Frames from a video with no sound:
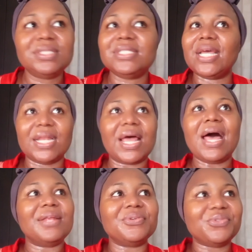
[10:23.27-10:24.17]
then
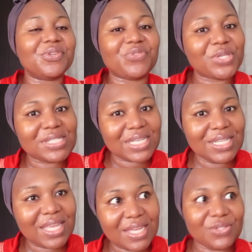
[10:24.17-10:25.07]
I don't know if you're a
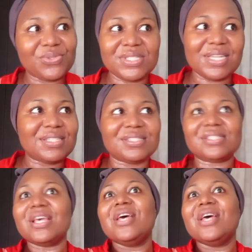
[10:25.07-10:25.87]
skincare enthusiast.